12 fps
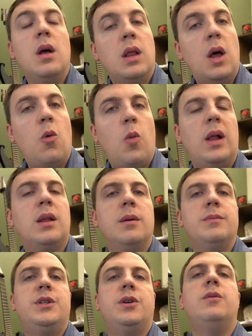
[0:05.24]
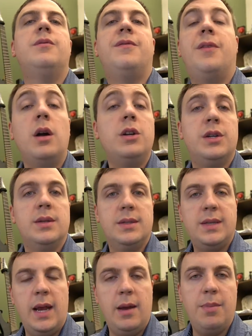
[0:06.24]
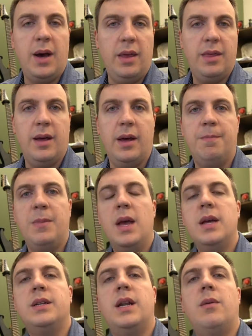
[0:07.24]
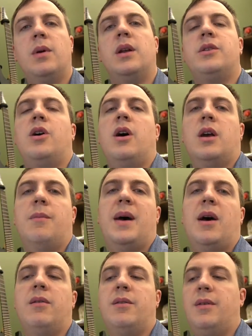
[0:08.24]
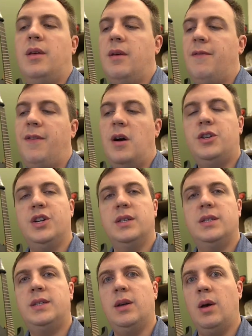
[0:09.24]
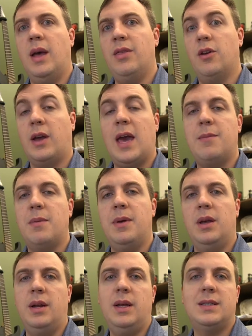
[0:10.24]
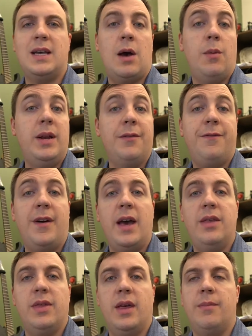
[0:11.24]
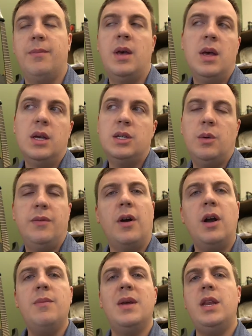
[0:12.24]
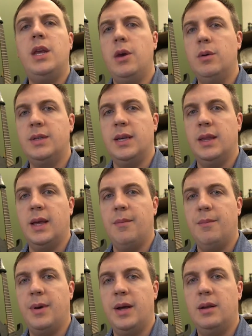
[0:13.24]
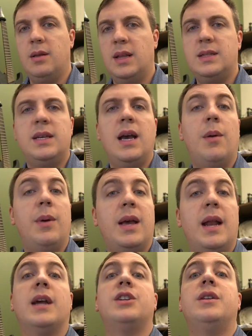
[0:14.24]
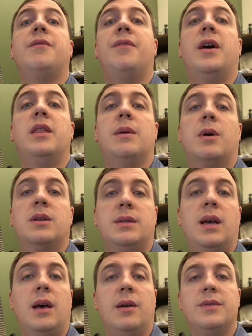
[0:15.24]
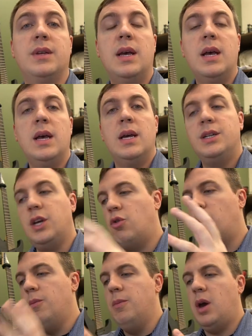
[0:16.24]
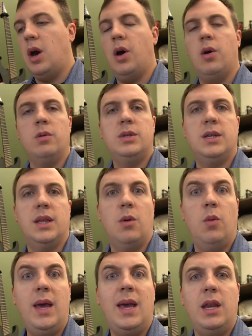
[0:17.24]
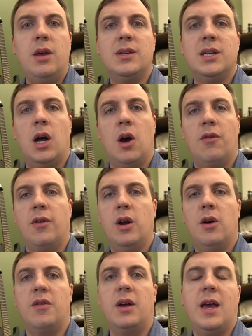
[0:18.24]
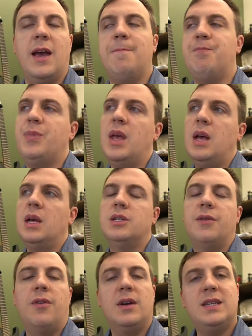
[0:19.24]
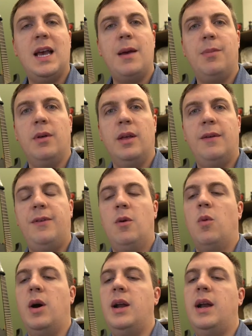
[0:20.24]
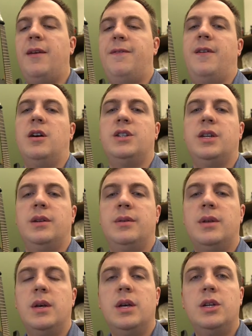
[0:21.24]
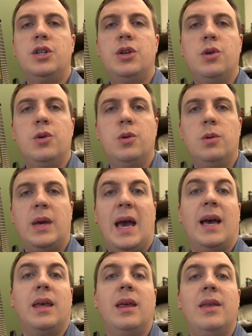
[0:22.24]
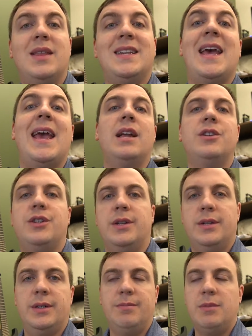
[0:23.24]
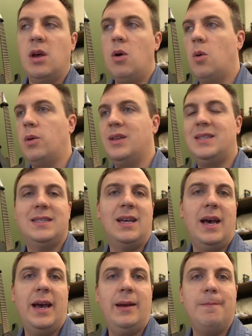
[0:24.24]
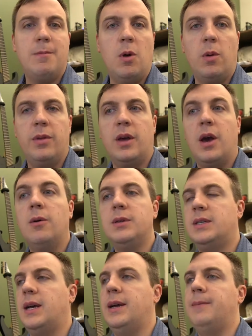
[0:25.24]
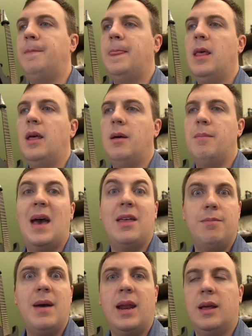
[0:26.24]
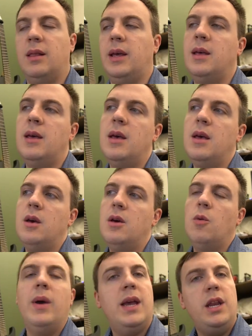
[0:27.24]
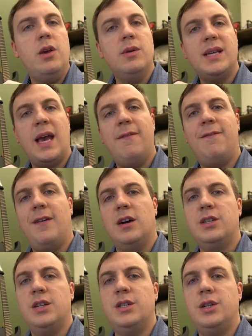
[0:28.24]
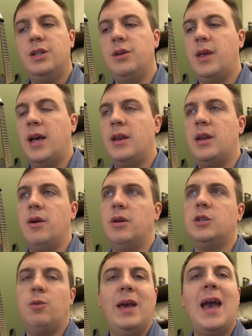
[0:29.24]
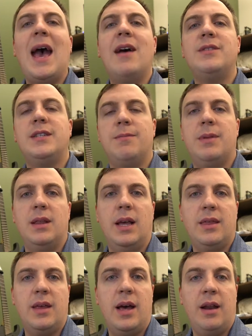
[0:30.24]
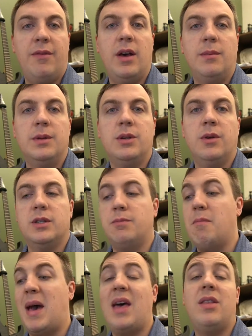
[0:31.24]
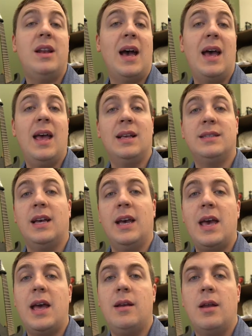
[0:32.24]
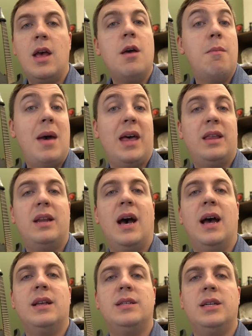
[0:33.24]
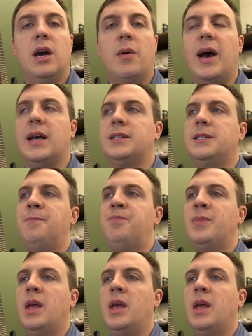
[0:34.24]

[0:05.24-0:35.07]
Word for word: Hello and welcome to functions in Python. Today we're going to talk about functions and their capabilities, how we define them. So we've already been using them, but let's see how we can actually define them ourselves to group code so that we can use it over and over again. So for example, if you wanted a function to calculate the tangent or the sine or the cosine uh, mathematically, we could use a function to do that. Notice we have something like that available to us, math.sin, math.cos.